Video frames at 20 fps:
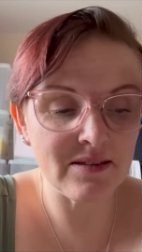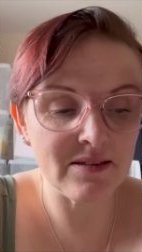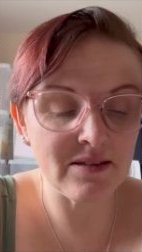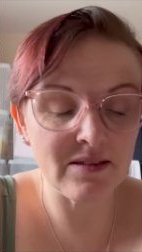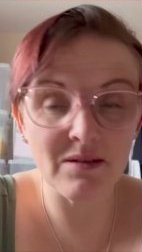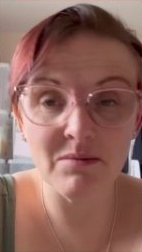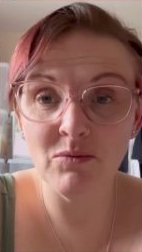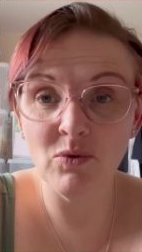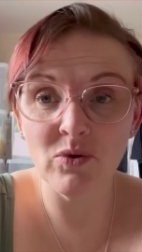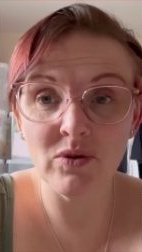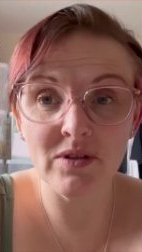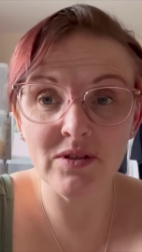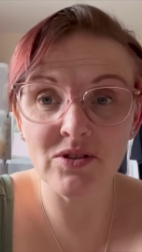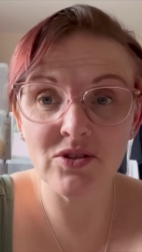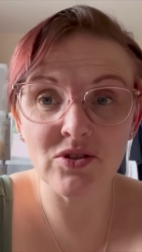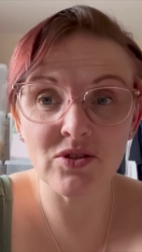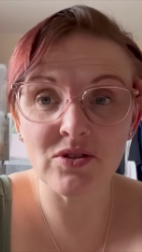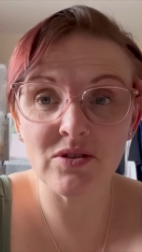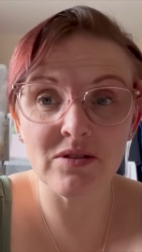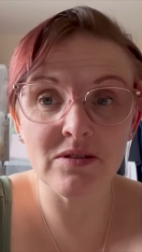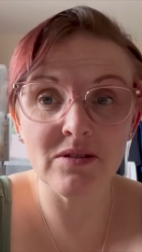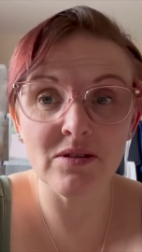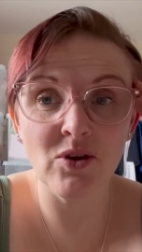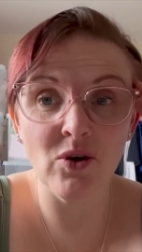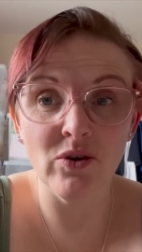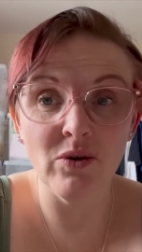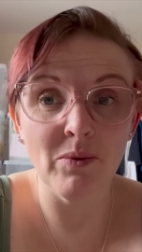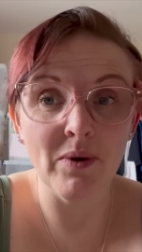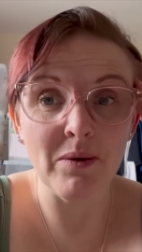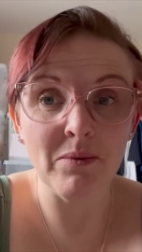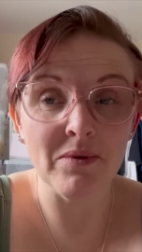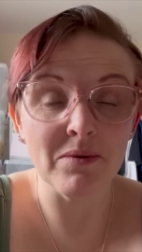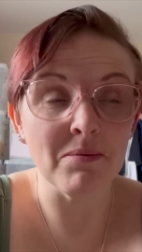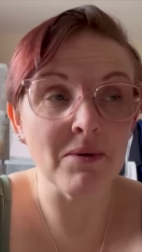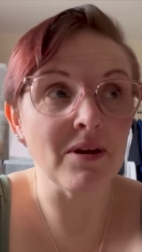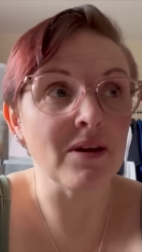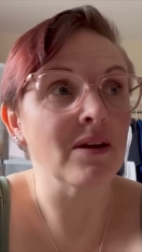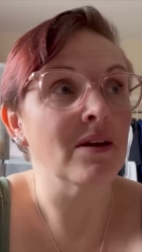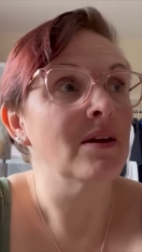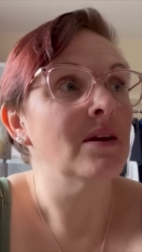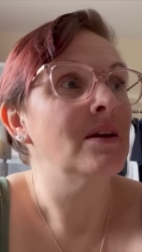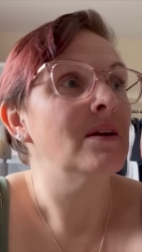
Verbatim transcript: the morning's just gone away with me.